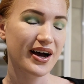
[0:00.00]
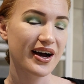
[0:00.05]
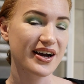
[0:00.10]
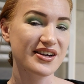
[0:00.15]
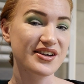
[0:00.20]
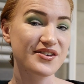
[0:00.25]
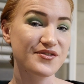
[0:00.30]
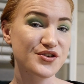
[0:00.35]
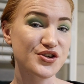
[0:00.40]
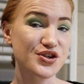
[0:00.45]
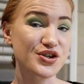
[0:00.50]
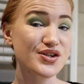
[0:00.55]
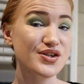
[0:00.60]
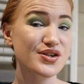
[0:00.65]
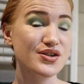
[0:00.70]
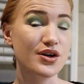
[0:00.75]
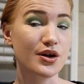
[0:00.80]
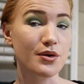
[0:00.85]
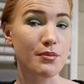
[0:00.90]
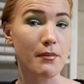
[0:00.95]
I've
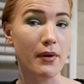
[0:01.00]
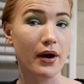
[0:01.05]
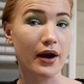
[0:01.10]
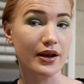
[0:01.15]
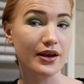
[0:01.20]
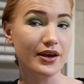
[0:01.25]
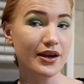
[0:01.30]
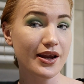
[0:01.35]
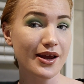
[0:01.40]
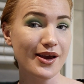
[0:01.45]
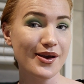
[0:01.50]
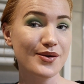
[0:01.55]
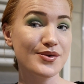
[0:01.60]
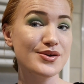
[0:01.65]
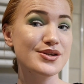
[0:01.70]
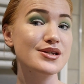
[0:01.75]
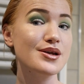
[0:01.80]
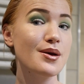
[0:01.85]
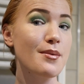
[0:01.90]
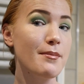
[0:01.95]
just done my
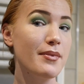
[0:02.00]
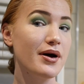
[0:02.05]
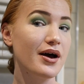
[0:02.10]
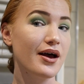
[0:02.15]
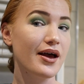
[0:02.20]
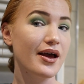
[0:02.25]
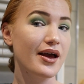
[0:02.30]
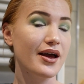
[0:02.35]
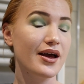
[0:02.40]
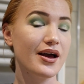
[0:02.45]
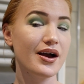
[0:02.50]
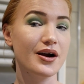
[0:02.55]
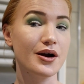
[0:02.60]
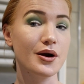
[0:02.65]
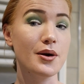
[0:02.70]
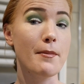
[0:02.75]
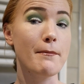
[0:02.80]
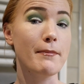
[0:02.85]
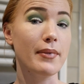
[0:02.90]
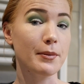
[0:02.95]
nails, my
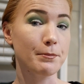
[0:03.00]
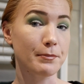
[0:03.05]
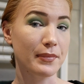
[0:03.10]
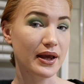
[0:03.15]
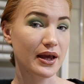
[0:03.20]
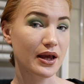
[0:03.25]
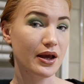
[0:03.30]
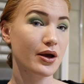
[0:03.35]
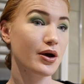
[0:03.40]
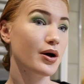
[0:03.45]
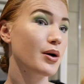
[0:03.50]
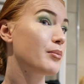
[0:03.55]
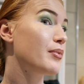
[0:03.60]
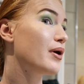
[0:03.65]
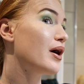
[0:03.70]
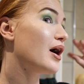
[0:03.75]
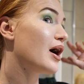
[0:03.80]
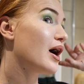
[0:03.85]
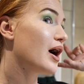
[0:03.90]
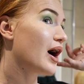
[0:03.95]
hair, my makeup.
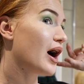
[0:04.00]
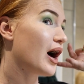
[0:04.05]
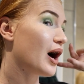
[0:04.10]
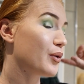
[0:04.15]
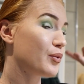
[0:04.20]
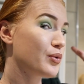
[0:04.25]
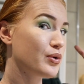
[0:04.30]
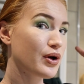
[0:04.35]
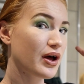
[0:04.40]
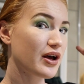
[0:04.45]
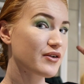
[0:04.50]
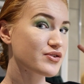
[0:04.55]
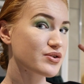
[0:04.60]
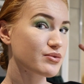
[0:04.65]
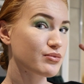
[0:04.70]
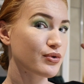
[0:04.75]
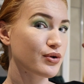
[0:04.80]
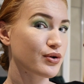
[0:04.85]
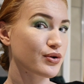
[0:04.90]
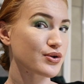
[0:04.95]
I will have
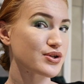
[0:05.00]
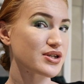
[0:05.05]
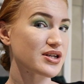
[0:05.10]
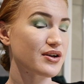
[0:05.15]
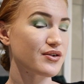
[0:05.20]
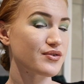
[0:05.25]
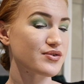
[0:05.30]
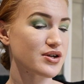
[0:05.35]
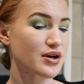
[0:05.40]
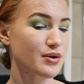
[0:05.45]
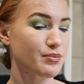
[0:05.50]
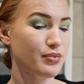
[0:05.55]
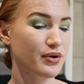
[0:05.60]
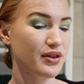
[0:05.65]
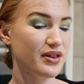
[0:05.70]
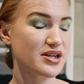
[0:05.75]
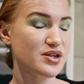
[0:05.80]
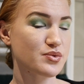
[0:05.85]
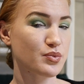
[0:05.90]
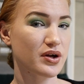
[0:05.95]
some curls after I
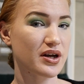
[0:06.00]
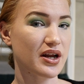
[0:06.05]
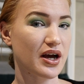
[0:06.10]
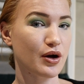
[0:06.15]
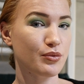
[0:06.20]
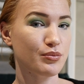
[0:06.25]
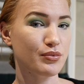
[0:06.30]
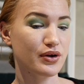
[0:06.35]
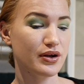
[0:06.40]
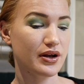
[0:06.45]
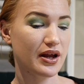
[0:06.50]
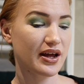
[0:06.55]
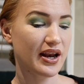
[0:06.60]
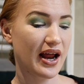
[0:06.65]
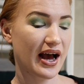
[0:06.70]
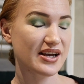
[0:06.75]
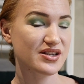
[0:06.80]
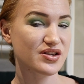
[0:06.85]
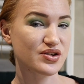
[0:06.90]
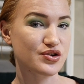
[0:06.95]
put this one out, but it
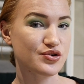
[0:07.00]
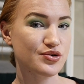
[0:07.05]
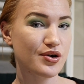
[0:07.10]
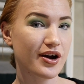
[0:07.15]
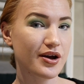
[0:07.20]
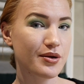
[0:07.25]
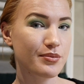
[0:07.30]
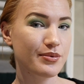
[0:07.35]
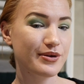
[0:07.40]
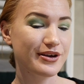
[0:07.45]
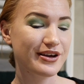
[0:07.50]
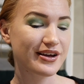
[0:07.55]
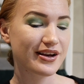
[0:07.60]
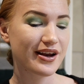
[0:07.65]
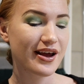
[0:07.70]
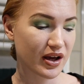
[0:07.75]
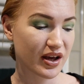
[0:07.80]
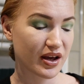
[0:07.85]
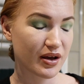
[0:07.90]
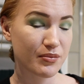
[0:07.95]
has to dry a
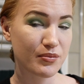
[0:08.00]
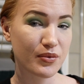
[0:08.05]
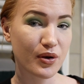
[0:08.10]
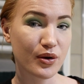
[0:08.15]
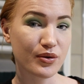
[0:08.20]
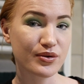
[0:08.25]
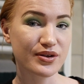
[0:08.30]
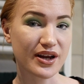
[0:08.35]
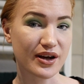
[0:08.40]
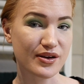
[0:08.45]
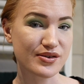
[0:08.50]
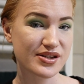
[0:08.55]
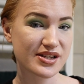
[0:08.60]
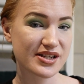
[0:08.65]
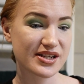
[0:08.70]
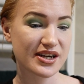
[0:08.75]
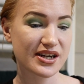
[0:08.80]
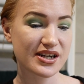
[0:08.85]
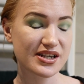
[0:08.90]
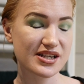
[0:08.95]
bit. I'm going
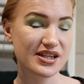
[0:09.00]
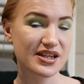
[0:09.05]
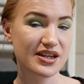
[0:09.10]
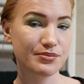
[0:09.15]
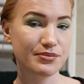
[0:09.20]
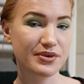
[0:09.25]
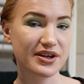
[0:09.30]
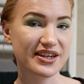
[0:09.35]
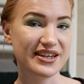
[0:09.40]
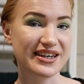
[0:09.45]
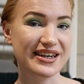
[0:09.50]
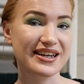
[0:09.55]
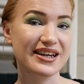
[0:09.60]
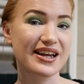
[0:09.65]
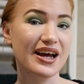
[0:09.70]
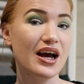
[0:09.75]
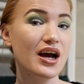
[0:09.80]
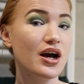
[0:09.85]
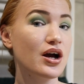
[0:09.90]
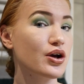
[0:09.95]
downstairs in a
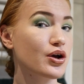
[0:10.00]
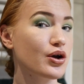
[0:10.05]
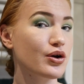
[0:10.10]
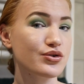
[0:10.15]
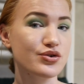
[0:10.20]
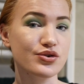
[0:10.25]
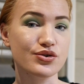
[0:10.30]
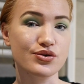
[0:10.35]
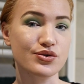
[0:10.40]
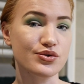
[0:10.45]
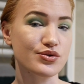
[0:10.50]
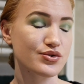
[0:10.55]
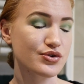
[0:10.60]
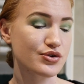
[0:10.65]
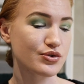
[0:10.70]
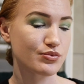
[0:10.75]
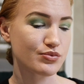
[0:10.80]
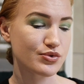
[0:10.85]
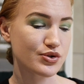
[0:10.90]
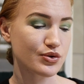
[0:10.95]
minute, going to do
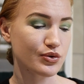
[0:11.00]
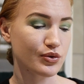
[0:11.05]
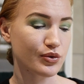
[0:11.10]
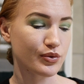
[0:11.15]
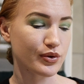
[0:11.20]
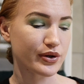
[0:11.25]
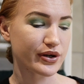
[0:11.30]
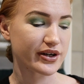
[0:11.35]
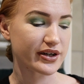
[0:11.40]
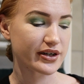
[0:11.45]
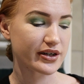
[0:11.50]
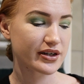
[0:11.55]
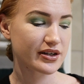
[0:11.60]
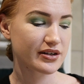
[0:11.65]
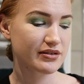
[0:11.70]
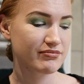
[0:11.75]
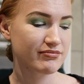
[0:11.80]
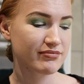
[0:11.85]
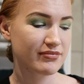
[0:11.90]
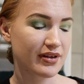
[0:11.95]
some schoolwork,
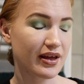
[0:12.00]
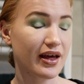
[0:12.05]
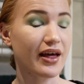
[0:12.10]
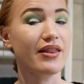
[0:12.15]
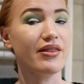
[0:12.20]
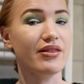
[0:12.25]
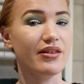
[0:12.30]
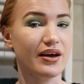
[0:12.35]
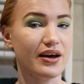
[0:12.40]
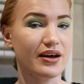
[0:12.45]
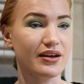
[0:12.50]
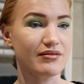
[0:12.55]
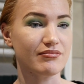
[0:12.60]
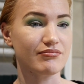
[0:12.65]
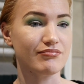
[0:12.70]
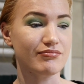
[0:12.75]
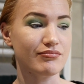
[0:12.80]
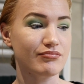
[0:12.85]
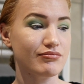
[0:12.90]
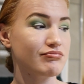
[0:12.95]
and then